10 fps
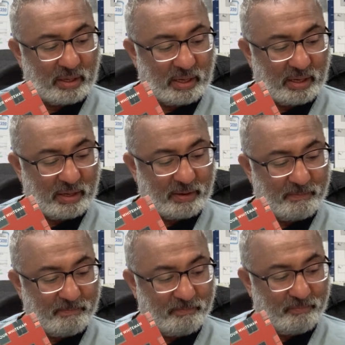
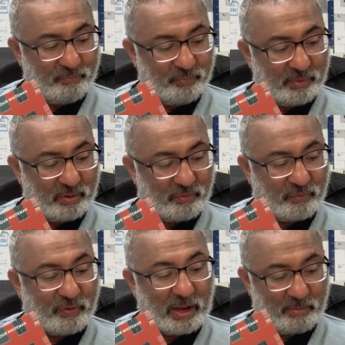
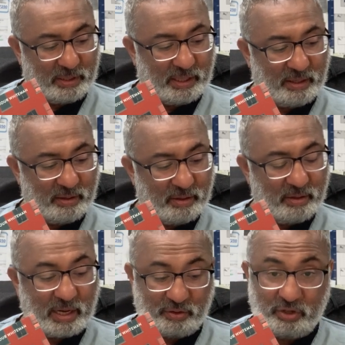family,
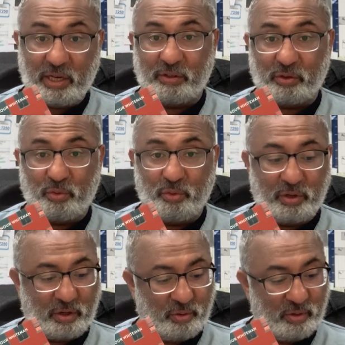and she has her own
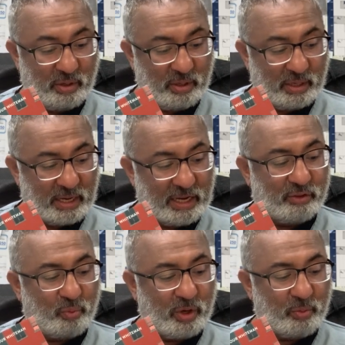now, is
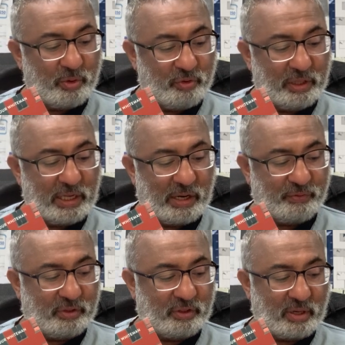where we really have
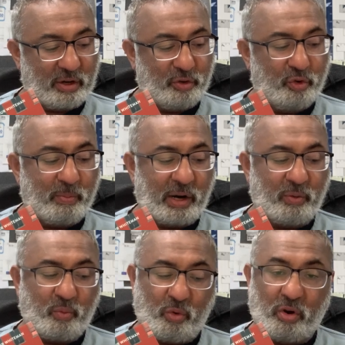to start, no matter
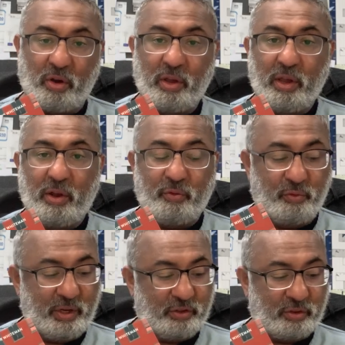what
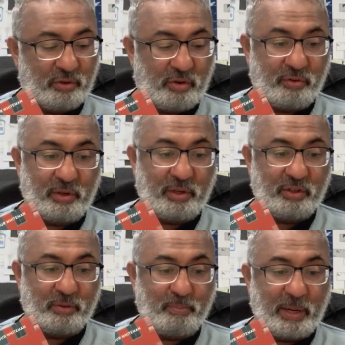racial or
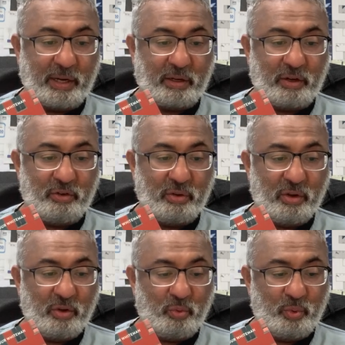religious background
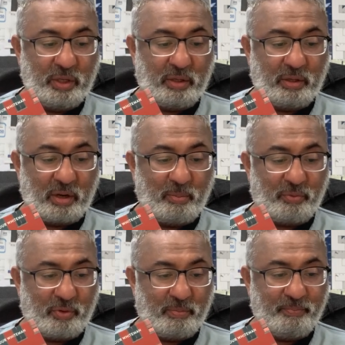we come
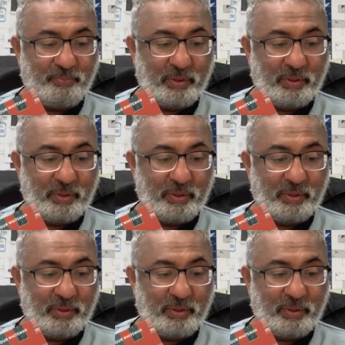from.